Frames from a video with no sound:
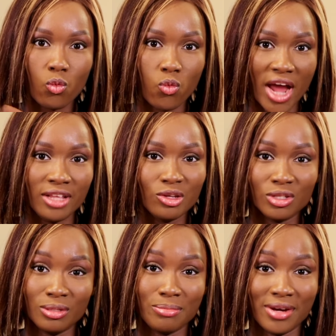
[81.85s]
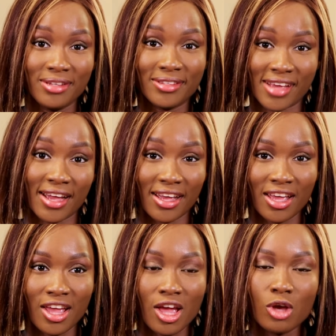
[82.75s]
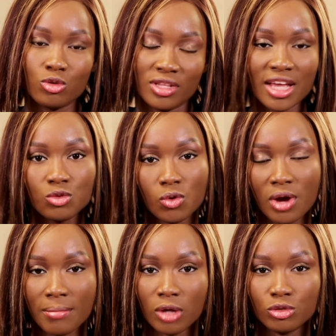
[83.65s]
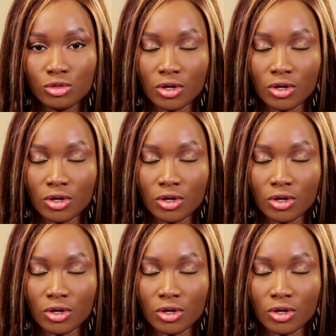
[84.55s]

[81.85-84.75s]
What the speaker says: why does the breast sag? So that's what we're about to